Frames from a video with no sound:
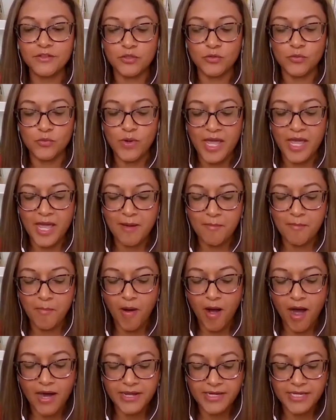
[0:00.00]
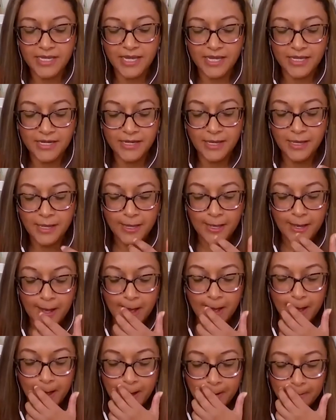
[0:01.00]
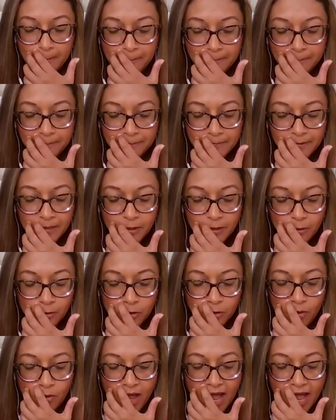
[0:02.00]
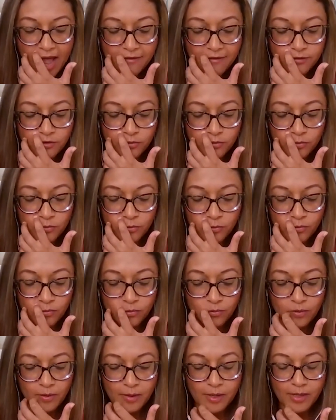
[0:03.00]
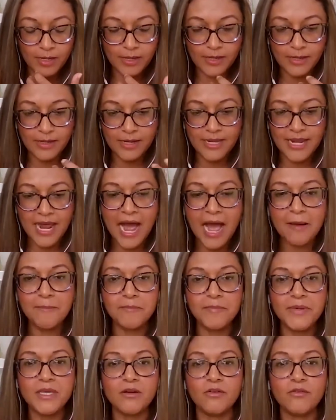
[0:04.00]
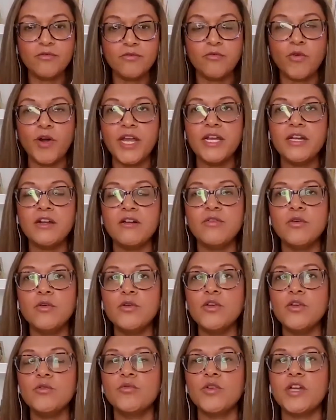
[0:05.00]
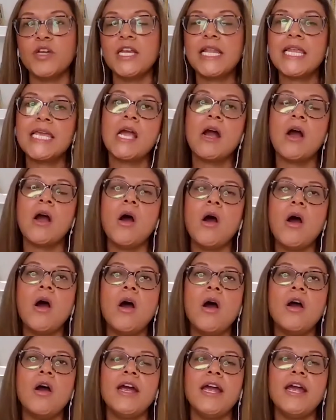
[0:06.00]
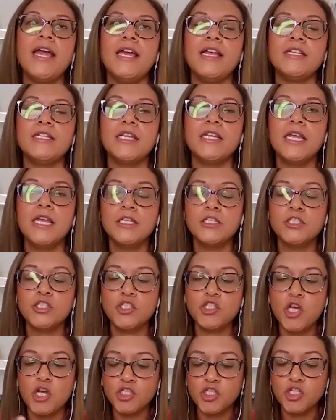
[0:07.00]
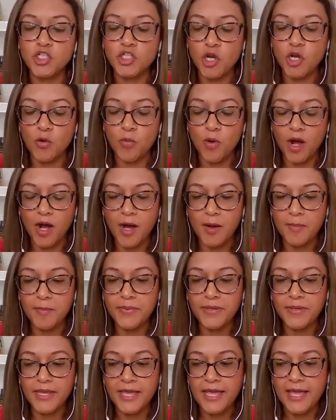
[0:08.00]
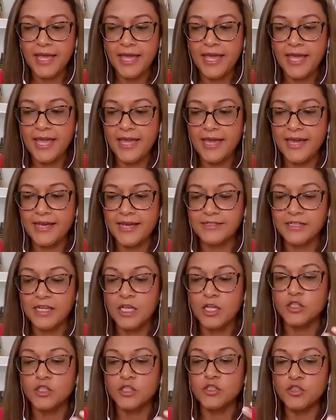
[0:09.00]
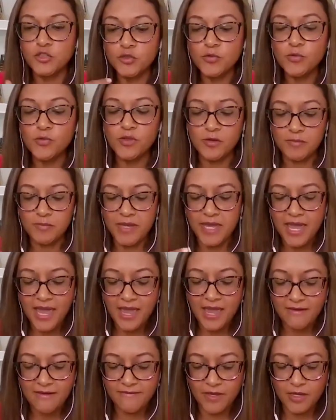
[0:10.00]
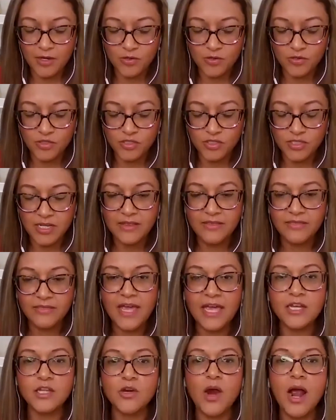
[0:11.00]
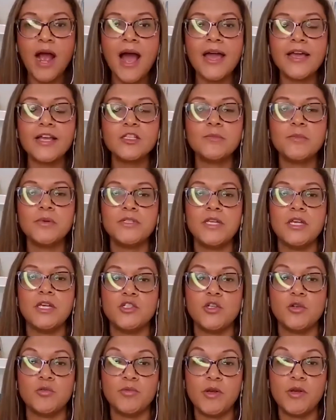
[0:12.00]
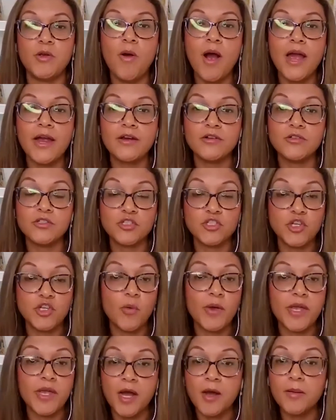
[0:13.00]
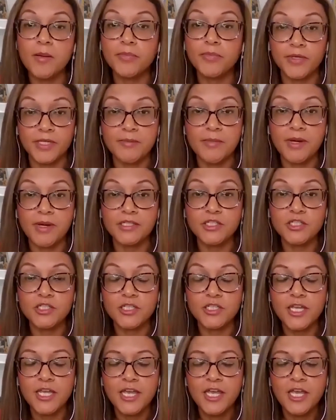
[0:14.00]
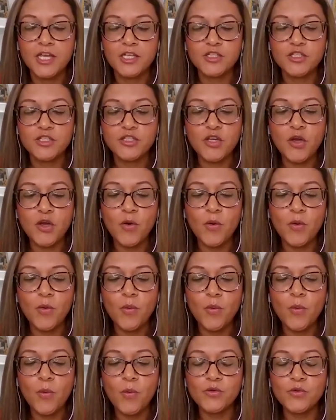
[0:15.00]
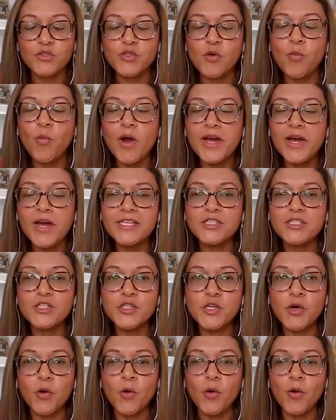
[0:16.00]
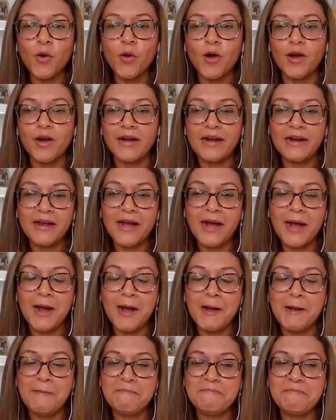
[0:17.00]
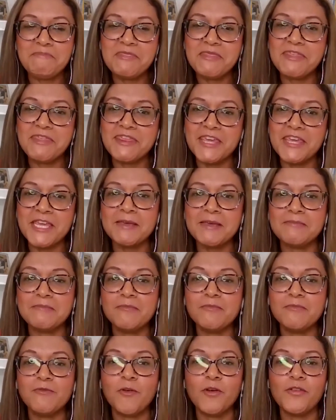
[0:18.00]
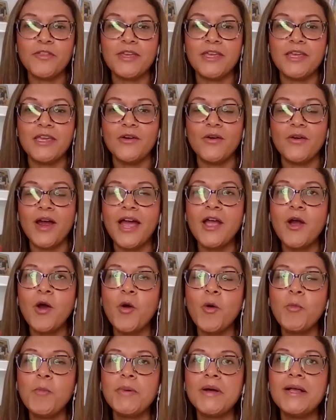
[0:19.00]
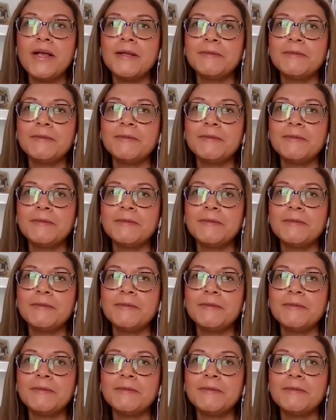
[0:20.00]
to embody it. You have to not be afraid of who you really are, and just show up and do the behaviors that your highest potential requires, showing up pretty much. So what is your theme for the year? I hope